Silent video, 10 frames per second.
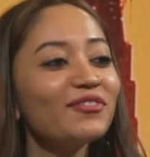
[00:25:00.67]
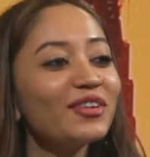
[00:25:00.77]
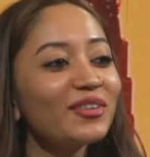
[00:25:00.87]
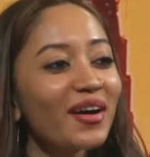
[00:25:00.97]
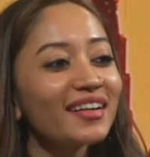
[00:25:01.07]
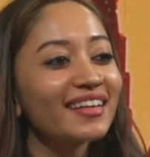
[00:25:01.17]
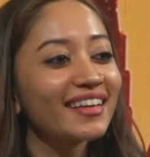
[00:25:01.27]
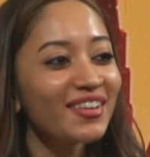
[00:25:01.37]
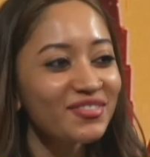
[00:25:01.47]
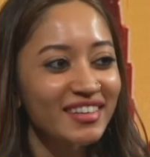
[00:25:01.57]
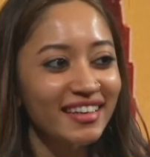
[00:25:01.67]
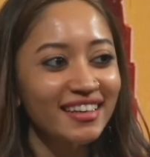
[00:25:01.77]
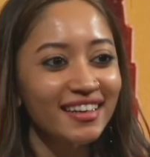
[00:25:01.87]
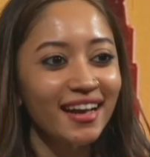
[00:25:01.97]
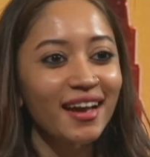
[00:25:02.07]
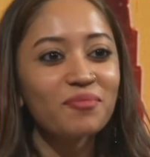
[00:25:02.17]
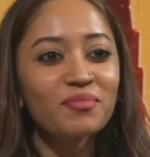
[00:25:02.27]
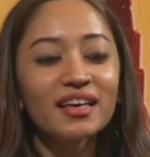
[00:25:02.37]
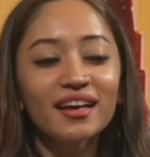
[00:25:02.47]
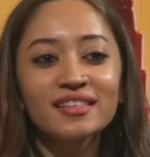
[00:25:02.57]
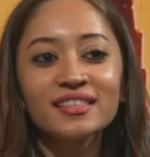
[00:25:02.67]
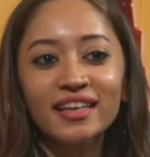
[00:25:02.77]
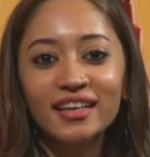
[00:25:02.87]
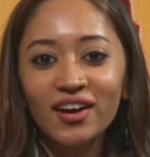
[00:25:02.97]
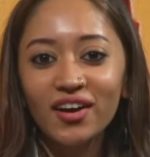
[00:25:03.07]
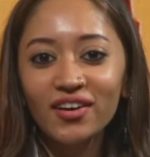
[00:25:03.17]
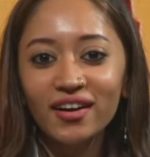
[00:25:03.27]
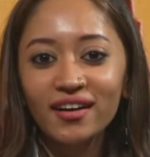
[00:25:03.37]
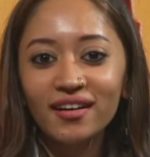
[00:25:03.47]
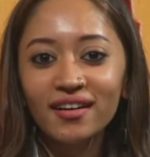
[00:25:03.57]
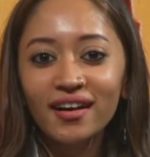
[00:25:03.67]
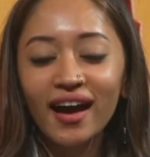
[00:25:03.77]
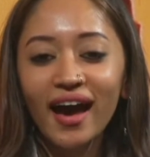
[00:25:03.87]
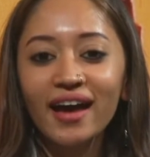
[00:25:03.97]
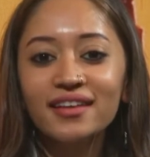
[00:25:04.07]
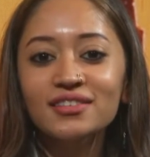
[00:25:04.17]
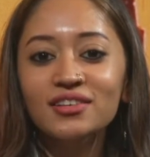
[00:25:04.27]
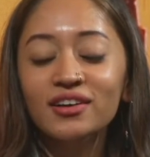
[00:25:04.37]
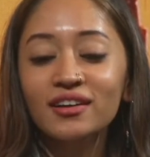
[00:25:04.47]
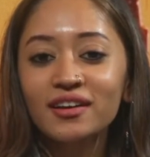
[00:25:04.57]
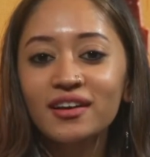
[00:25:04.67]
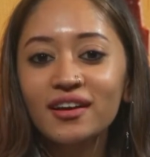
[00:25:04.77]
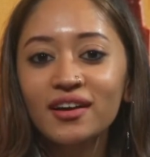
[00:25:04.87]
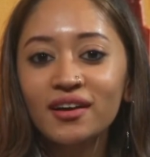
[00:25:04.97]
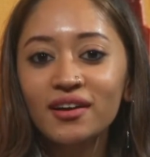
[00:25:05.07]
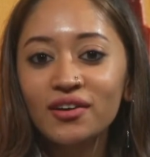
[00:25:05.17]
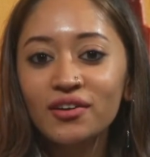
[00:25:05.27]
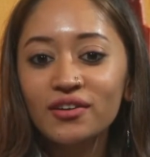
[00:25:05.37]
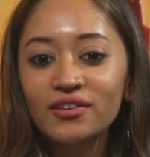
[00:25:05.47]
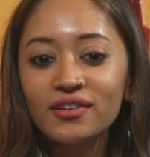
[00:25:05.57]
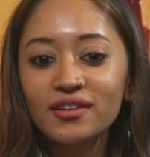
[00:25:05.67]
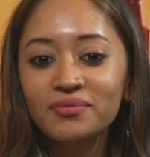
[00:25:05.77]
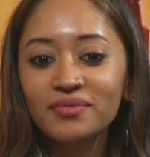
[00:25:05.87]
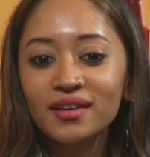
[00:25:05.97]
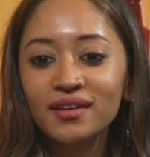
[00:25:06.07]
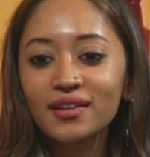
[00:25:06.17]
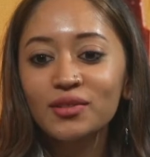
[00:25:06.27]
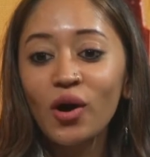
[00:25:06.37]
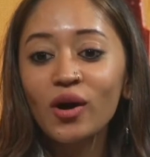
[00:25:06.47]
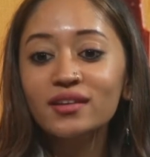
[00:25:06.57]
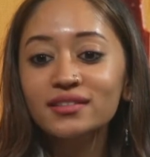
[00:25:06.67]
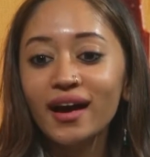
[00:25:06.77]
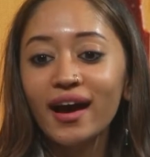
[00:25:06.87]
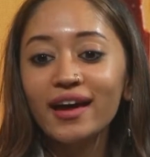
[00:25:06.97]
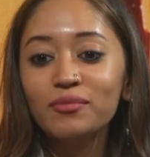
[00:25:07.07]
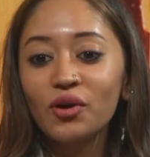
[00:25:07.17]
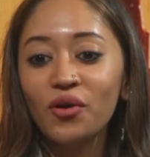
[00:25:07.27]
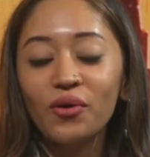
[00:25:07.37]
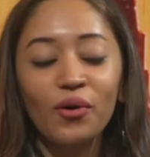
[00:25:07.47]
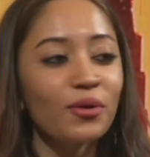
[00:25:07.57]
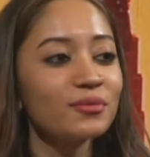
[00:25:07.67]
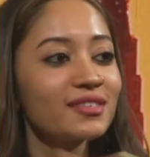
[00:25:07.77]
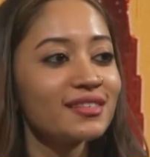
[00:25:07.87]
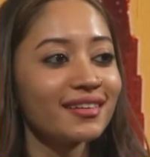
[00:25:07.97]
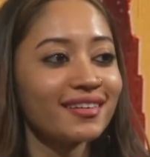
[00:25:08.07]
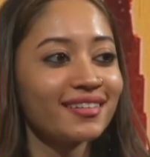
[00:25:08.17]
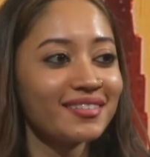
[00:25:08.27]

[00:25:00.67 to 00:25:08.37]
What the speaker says: For not gifting me a Sayara as her longtime co-host.